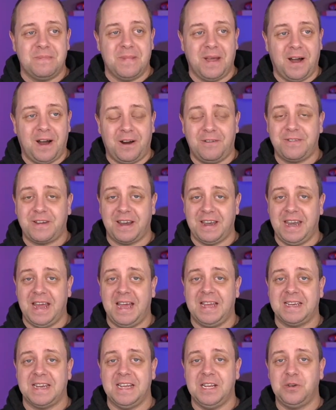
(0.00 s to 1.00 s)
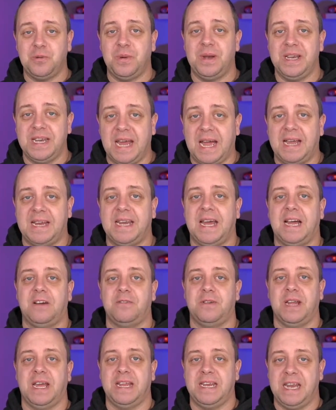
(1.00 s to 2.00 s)
After that, it will die
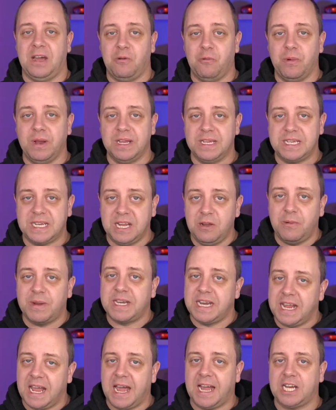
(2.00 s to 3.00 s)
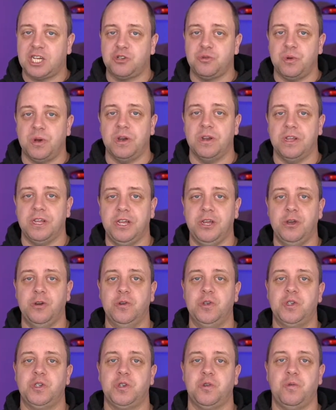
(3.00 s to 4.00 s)
down, and then we'll see what the actual
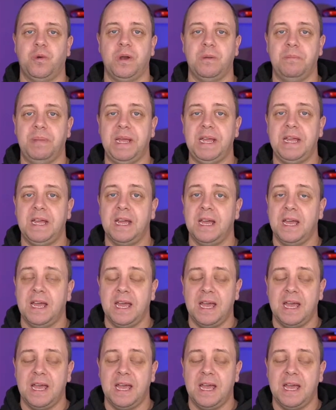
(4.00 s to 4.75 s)
use will be.